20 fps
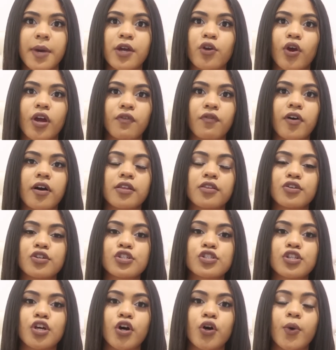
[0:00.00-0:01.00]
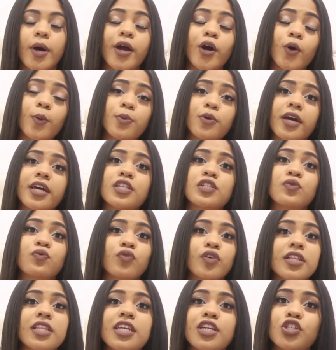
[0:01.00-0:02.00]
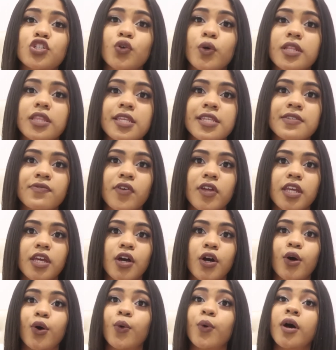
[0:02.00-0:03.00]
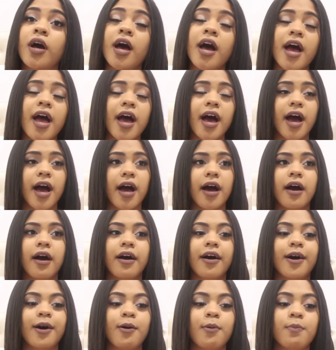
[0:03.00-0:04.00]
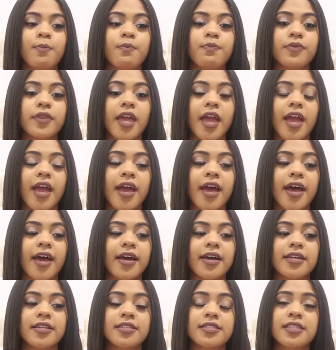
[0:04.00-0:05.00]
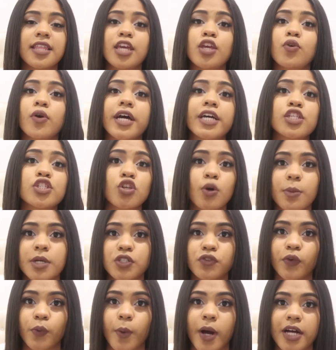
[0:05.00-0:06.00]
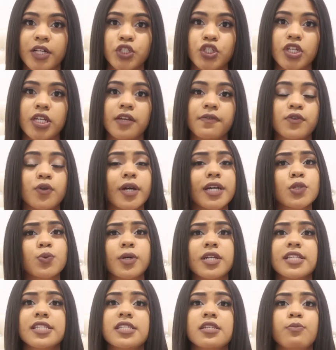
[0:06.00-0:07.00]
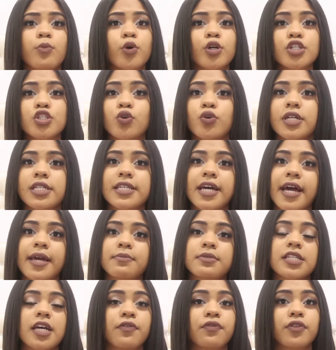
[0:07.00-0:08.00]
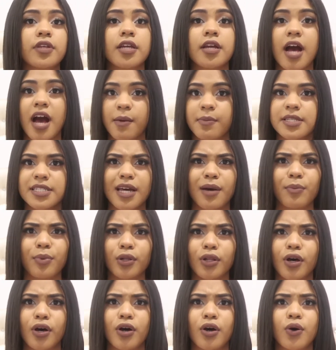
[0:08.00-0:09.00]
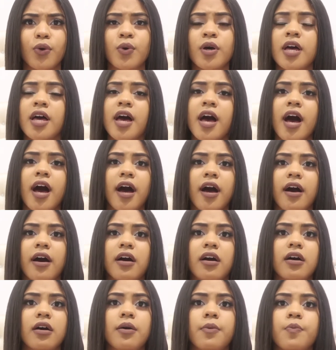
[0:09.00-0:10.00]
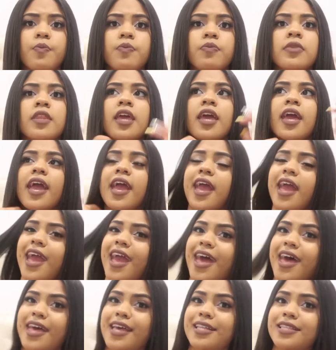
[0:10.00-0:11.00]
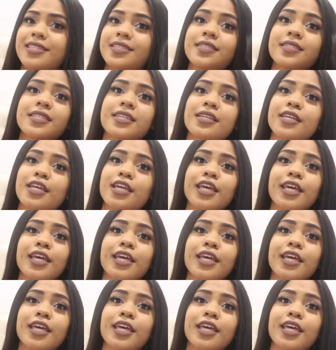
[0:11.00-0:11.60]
my grandfather. So I hope you guys really enjoyed this video, and thank you guys so much for watching. If you guys want to see more story times, definitely comment down below, and